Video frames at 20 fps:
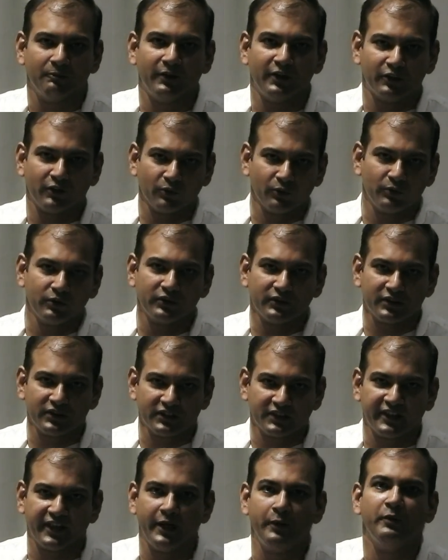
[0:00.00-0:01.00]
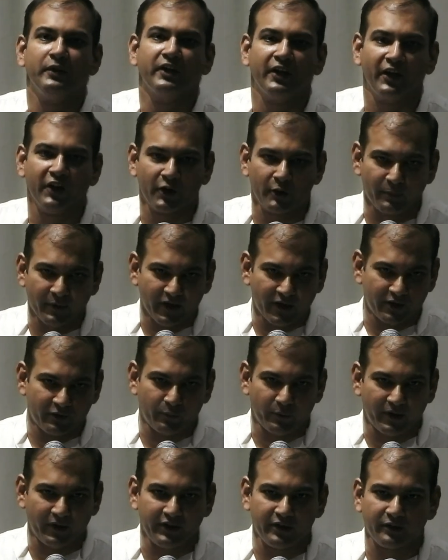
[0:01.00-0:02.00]
but Ruth stayed with Naomi
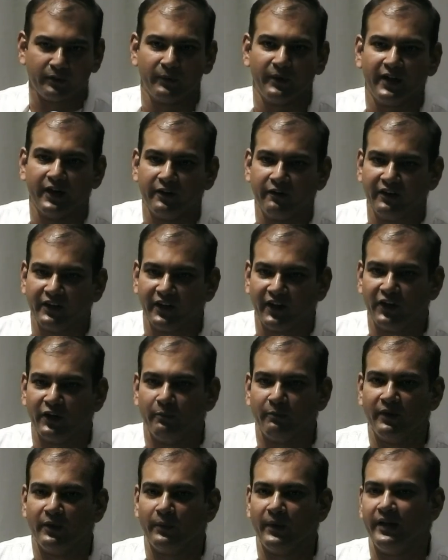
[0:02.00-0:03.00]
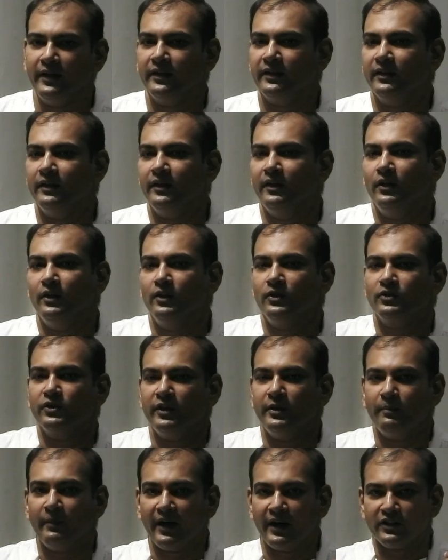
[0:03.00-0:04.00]
and went wherever Naomi went. So
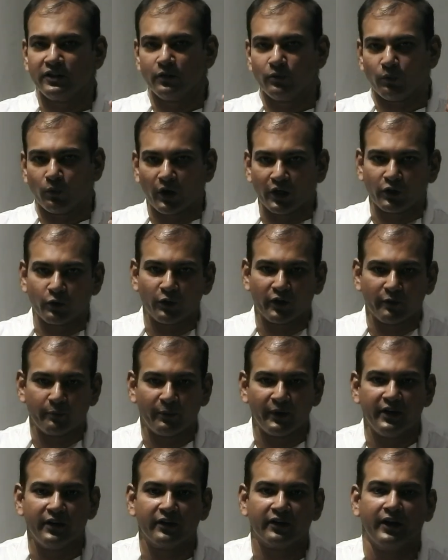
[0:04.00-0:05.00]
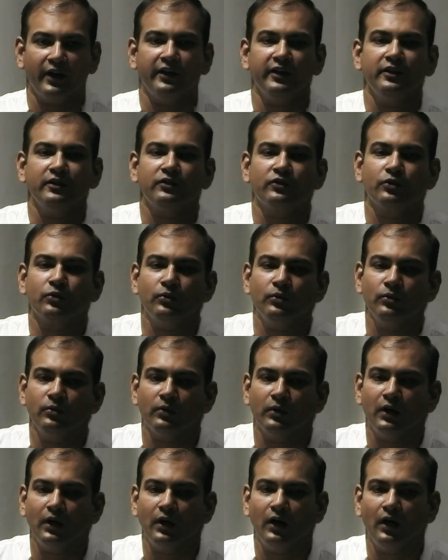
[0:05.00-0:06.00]
imagine what would have been running
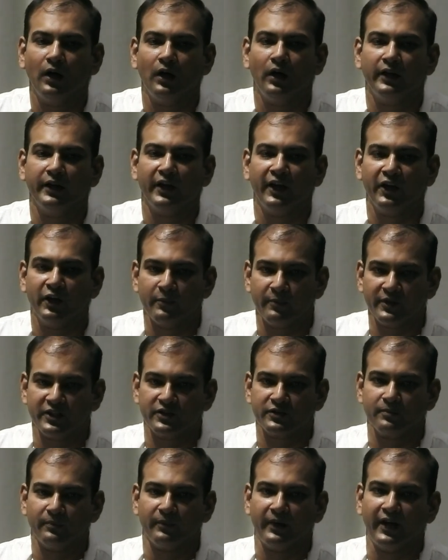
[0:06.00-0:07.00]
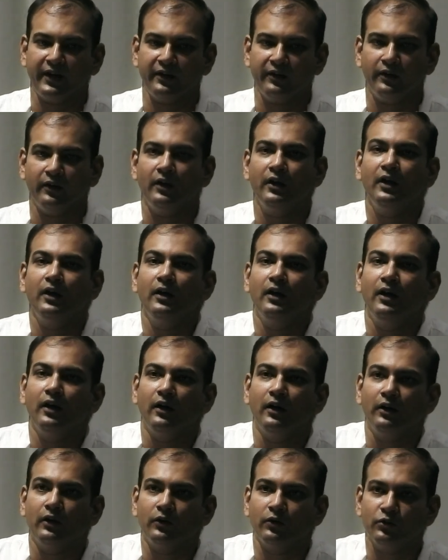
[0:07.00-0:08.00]
through Naomi's and
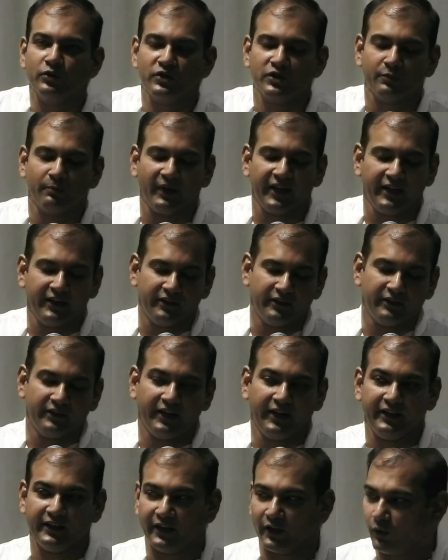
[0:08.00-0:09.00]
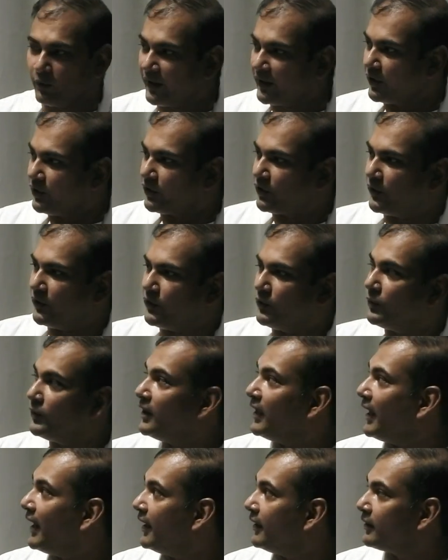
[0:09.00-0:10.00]
Ruth's mind, right? They're going into a new
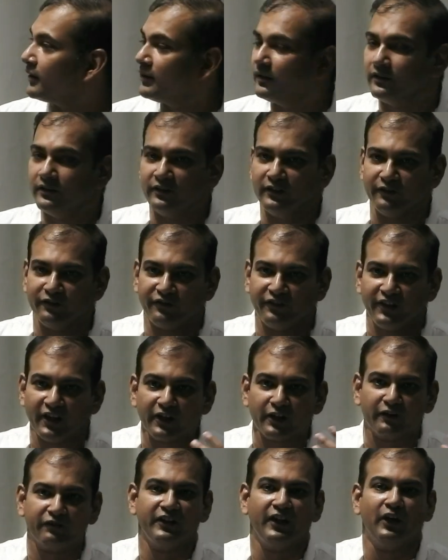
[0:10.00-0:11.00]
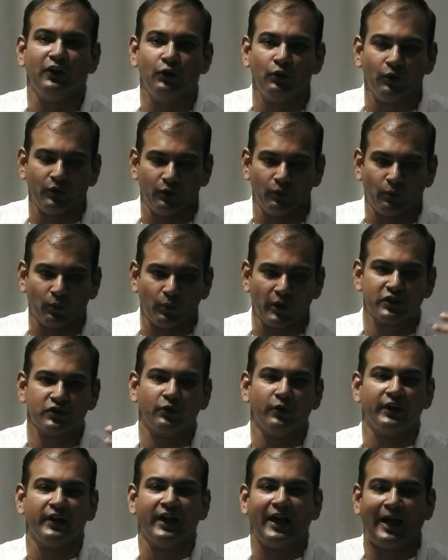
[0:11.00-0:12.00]
land, the fear of the unknown, what's
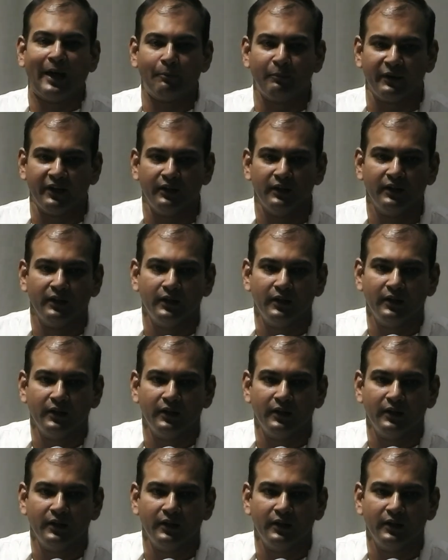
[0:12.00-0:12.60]
going to happen.